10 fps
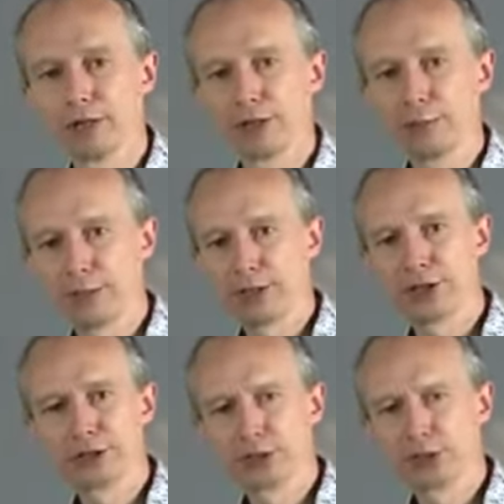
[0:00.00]
the
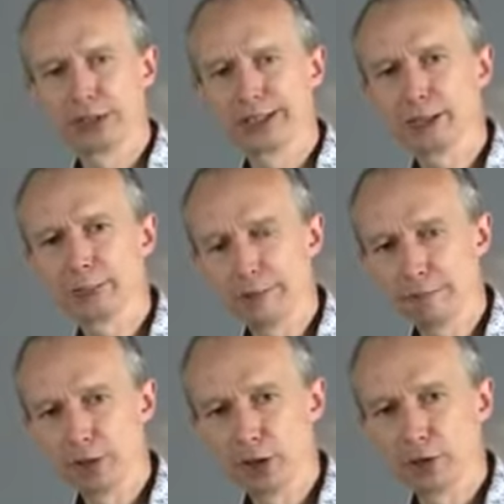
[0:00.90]
pictures look a little
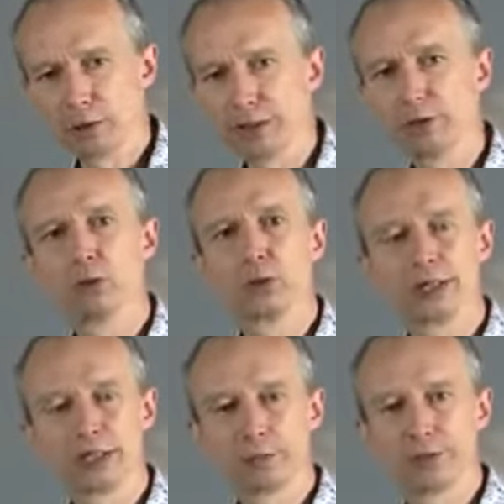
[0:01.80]
bit blurry or a
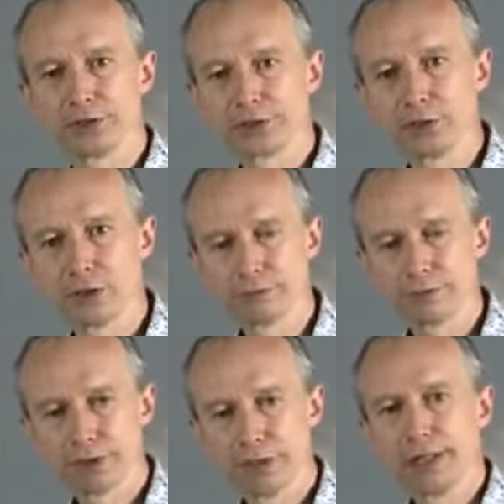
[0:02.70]
little bit soft,